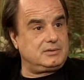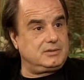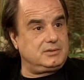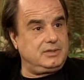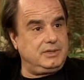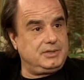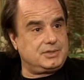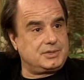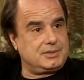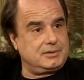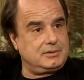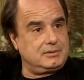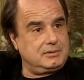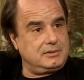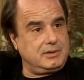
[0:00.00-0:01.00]
to teach.
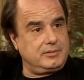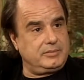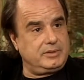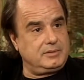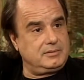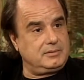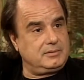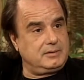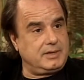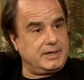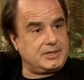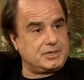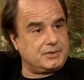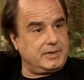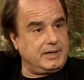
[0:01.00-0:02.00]
I've been
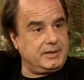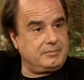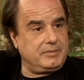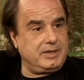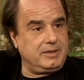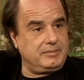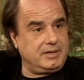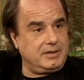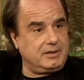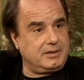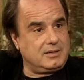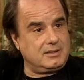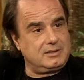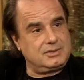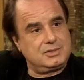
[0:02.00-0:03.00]
lecturing at many, many
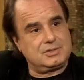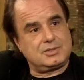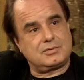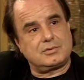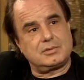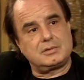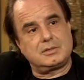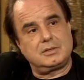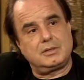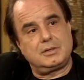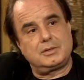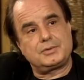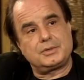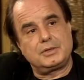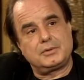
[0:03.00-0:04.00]
colleges across the
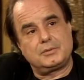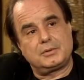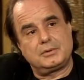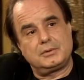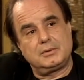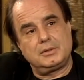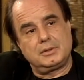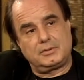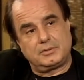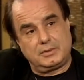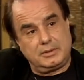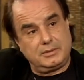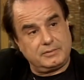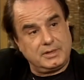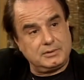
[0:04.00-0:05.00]
country
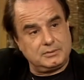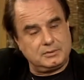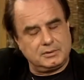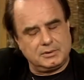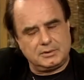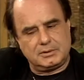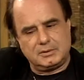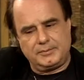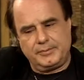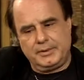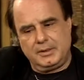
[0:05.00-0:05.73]
and around the world.